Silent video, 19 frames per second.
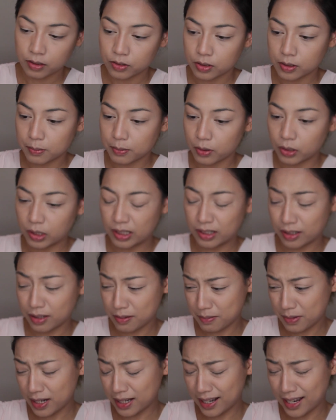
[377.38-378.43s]
Just put a little
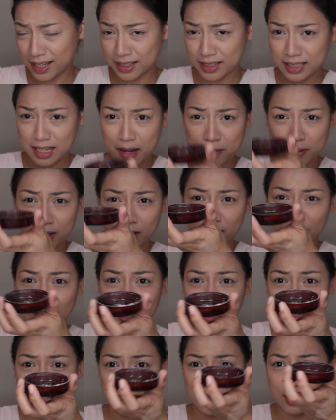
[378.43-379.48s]
bit. I tap it on the
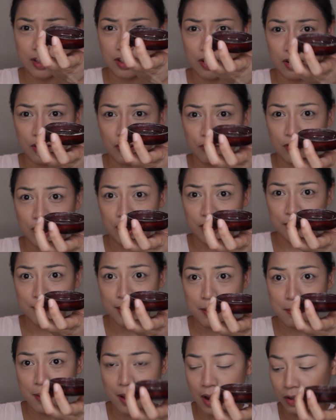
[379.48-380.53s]
lid of one of
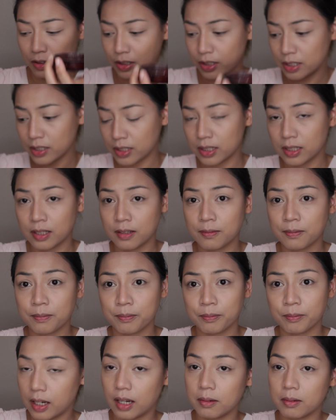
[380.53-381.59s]
my powders.
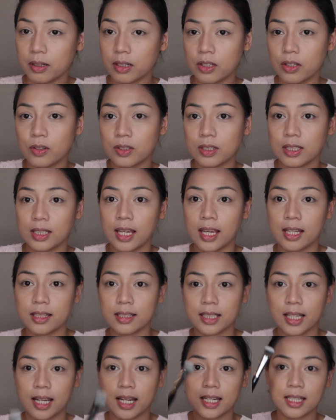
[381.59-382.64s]
I'm gonna use a
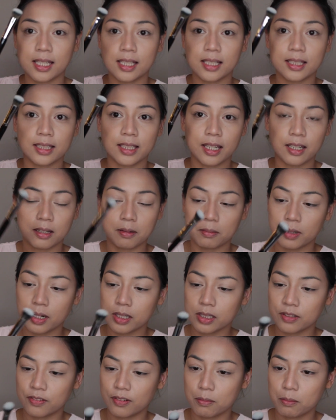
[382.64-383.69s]
tiny setting
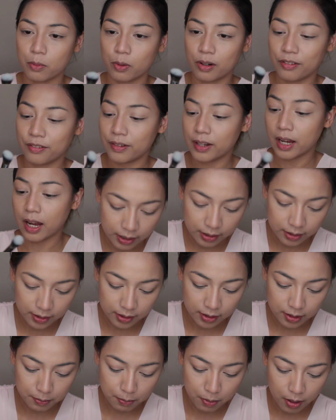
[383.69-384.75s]
brush from Morphe. This
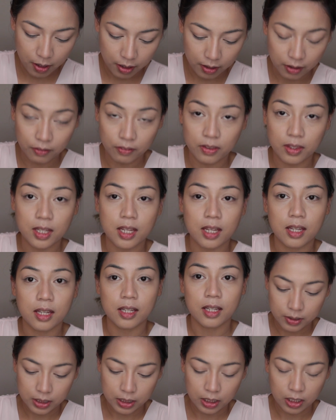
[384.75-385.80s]
is part of
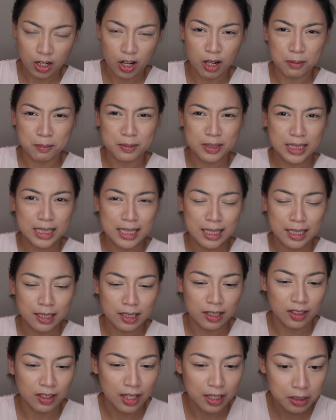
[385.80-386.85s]
the sculpting
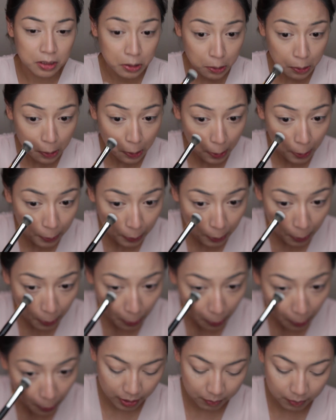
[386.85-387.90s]
collection, I
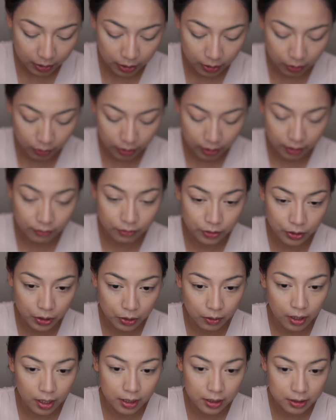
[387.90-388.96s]
think. But I'm gonna look it up for
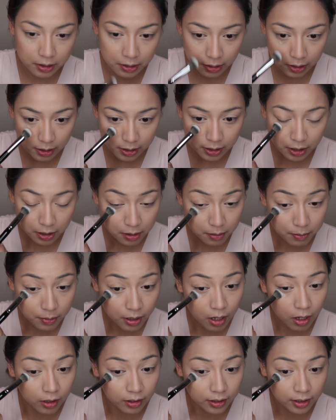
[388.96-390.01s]
you guys. It's gonna be
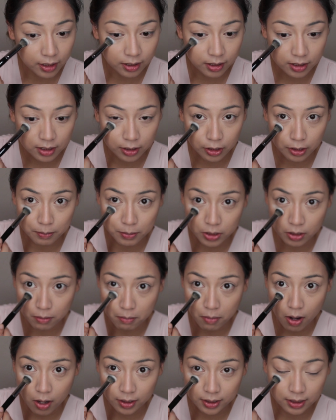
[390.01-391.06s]
on the description
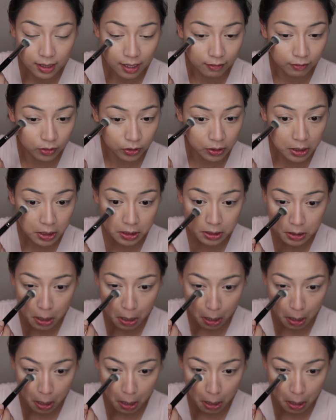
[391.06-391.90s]
box after this.